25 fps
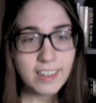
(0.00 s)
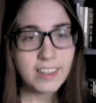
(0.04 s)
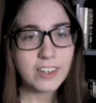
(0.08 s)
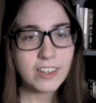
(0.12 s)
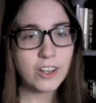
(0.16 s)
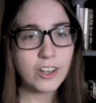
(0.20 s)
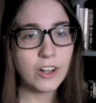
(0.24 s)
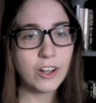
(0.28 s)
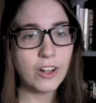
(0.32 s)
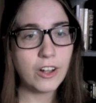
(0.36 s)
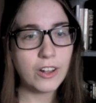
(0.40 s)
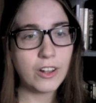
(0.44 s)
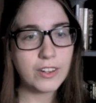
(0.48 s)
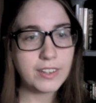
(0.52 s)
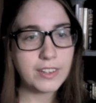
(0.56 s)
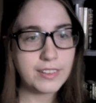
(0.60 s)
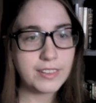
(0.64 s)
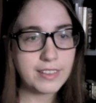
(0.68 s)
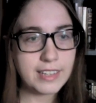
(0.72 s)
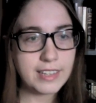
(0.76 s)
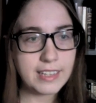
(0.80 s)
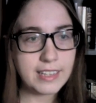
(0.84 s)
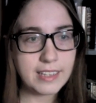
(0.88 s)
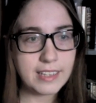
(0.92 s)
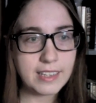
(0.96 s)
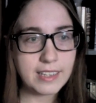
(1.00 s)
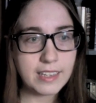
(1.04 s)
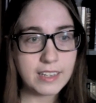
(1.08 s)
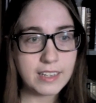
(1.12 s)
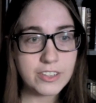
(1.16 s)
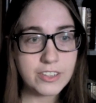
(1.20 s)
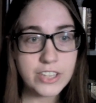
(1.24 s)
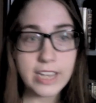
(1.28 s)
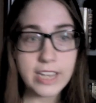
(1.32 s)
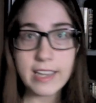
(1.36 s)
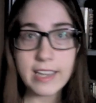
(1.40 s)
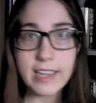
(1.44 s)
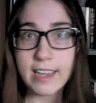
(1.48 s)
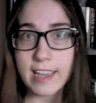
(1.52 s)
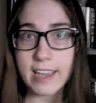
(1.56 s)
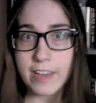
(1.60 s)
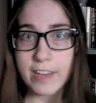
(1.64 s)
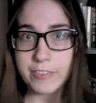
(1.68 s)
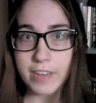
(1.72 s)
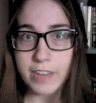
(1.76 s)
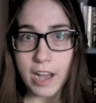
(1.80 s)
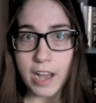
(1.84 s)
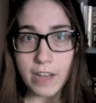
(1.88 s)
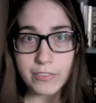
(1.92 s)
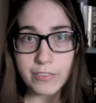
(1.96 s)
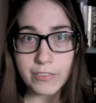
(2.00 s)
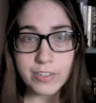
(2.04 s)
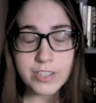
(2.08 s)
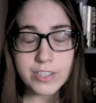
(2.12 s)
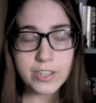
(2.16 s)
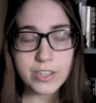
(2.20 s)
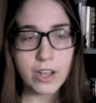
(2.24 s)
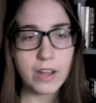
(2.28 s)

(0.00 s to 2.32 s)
called the JAF Conference